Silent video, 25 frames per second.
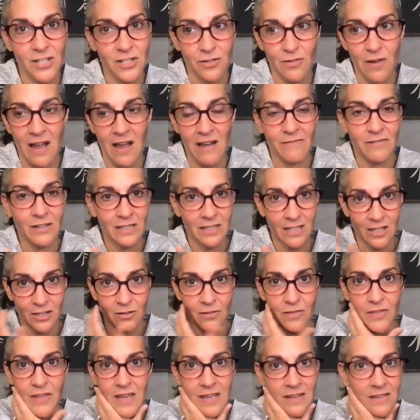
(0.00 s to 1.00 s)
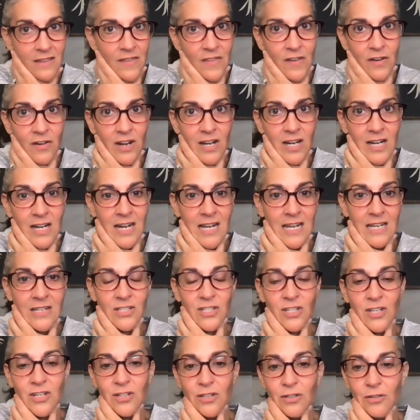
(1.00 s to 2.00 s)
do every little thing that they're going to need
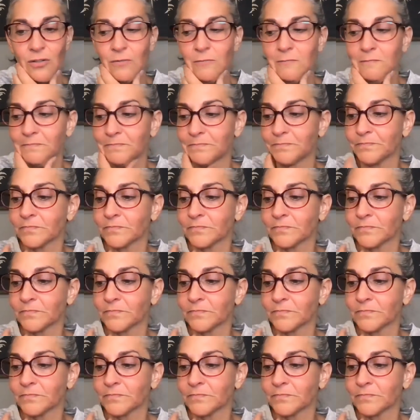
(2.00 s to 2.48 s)
to do.